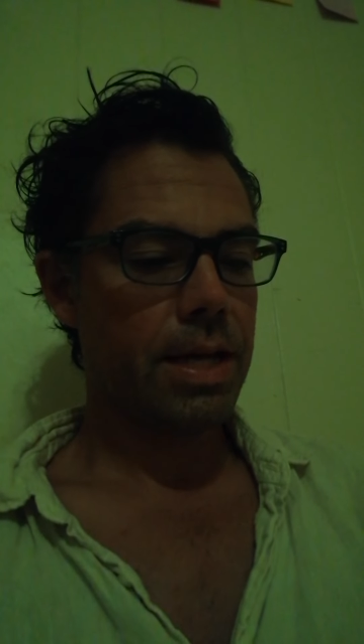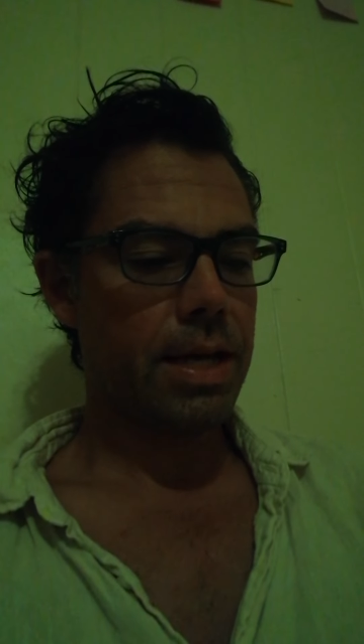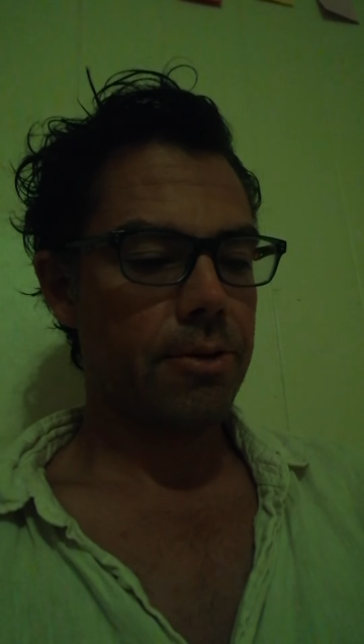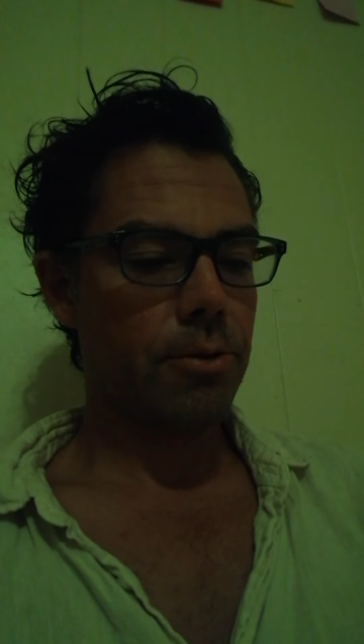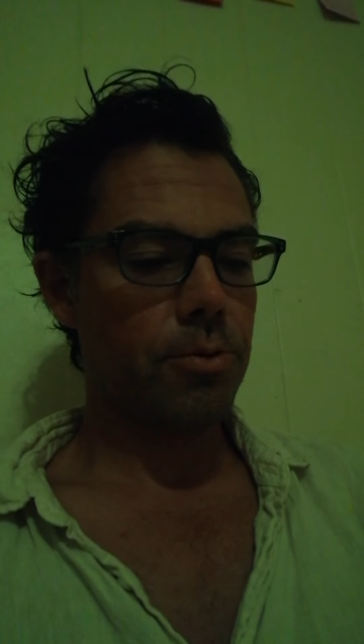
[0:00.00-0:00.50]

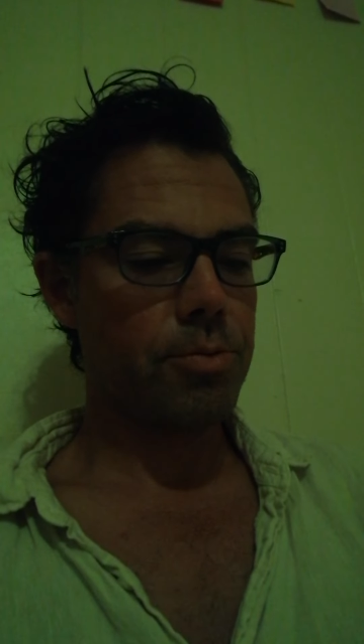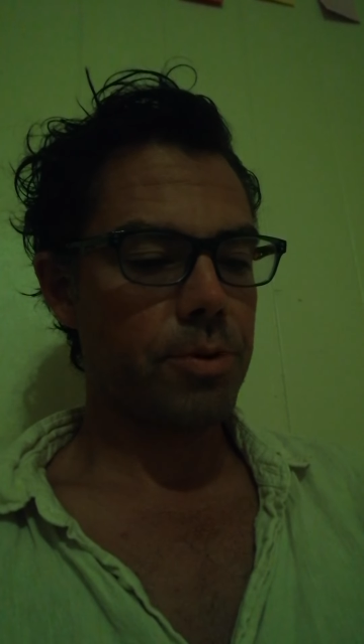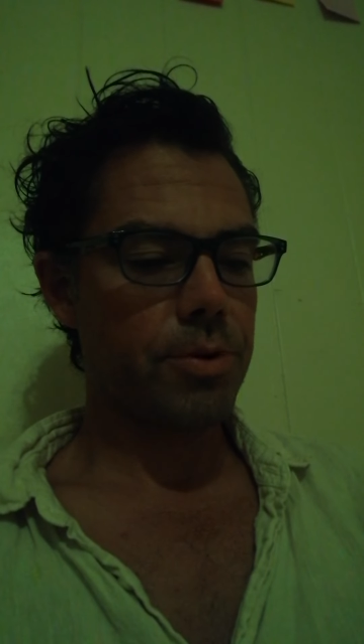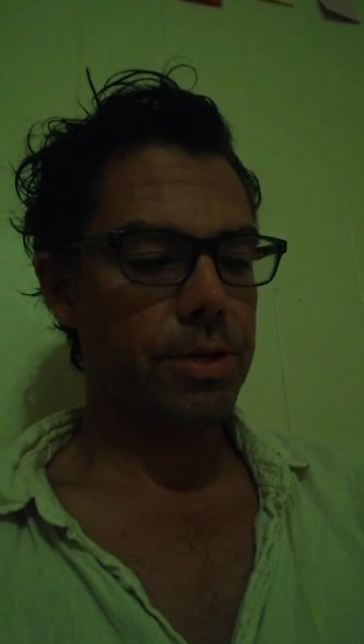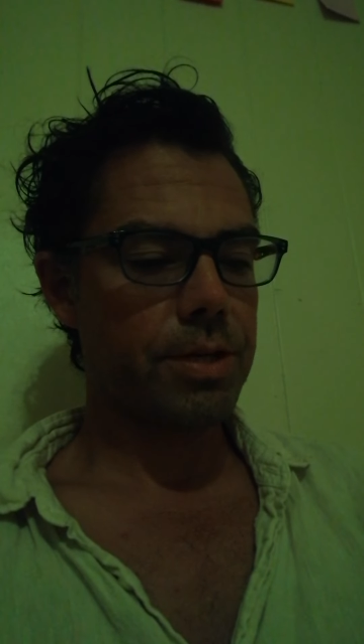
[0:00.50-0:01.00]
an old
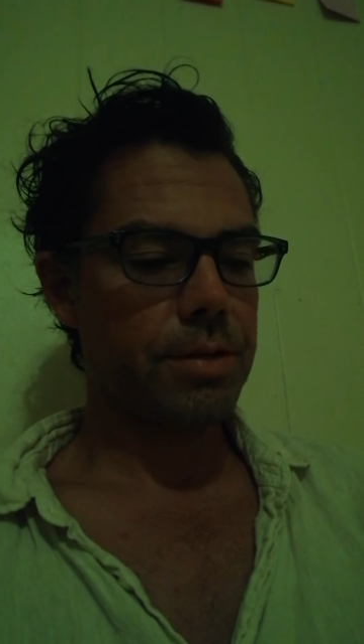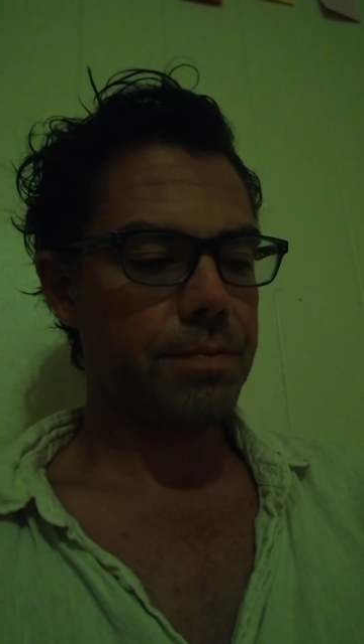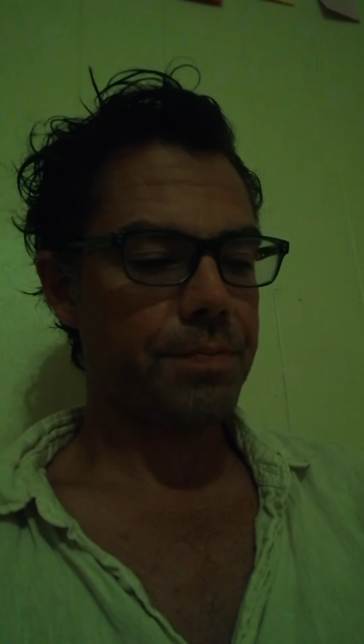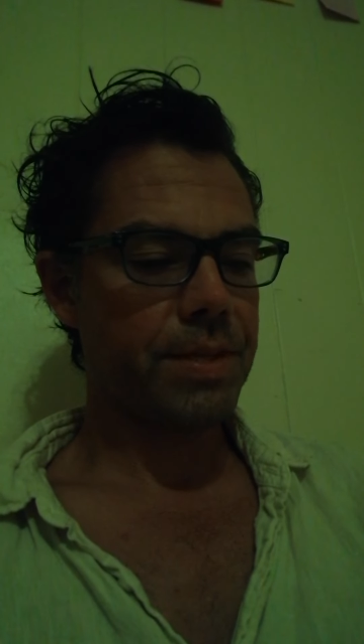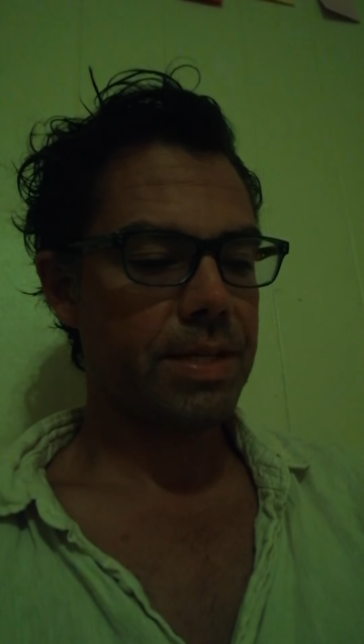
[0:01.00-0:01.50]
burden
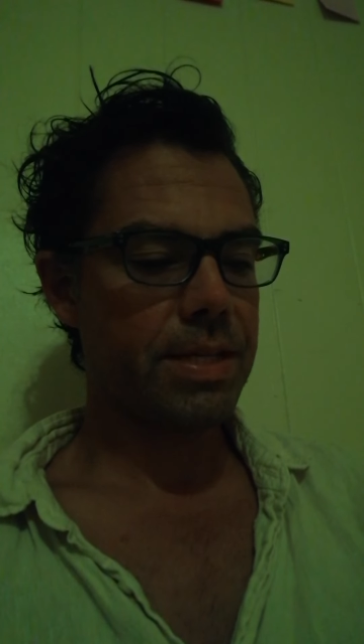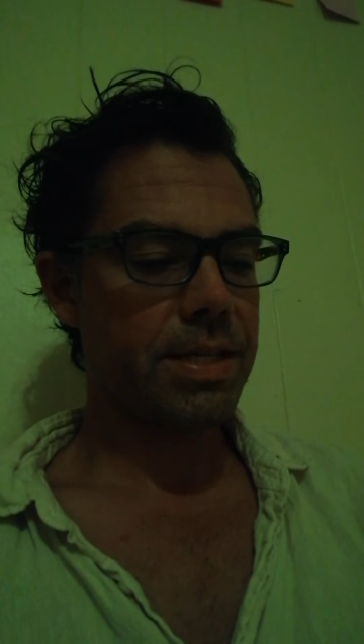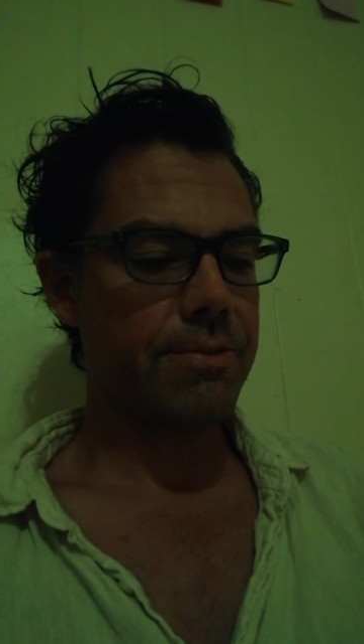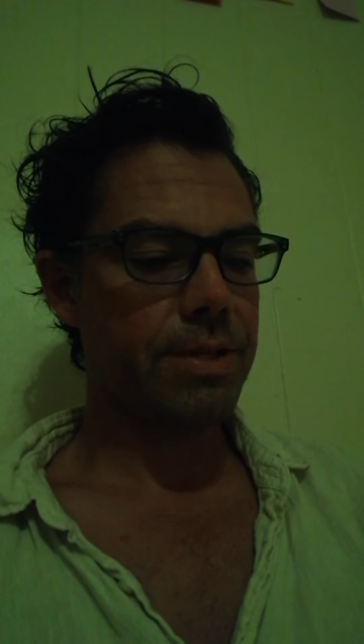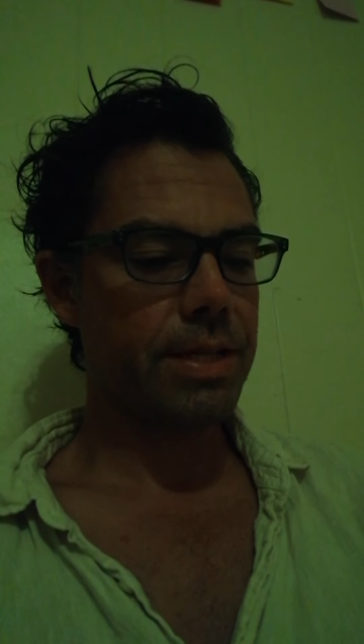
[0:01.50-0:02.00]

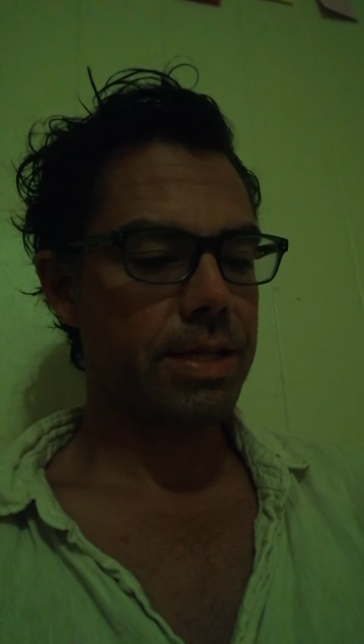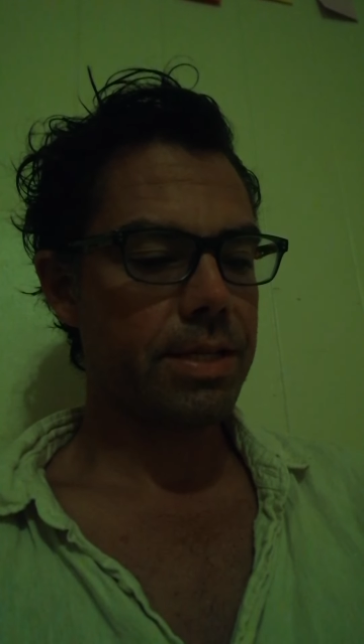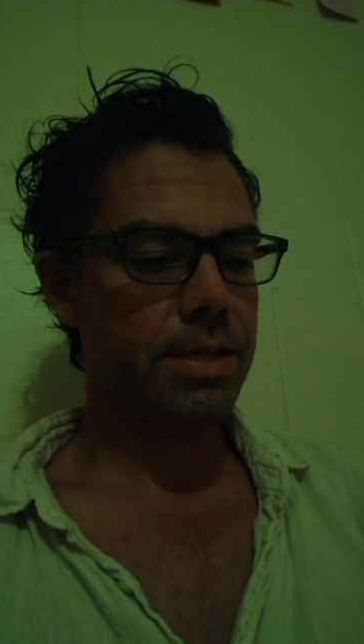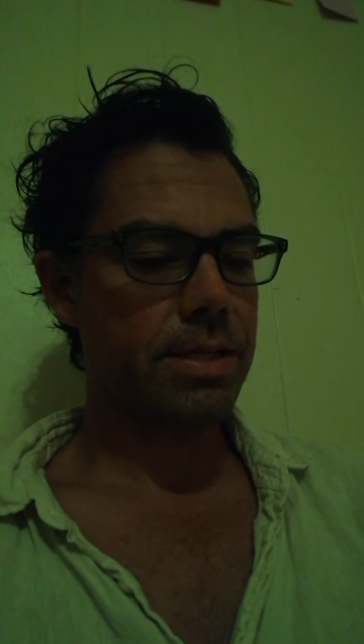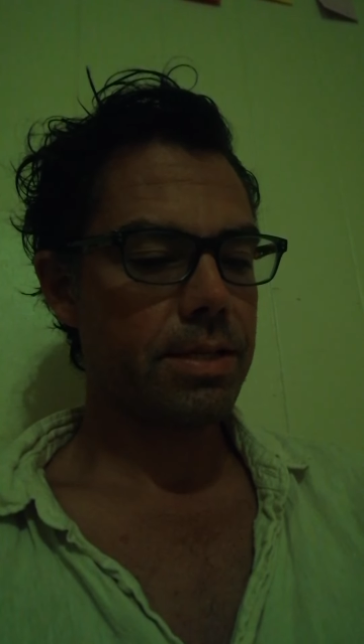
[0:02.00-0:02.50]
seeking
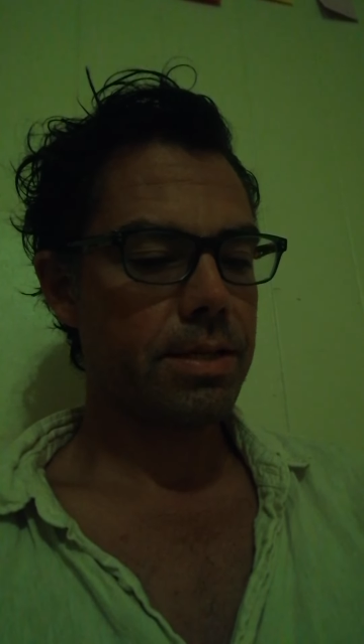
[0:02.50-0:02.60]
release.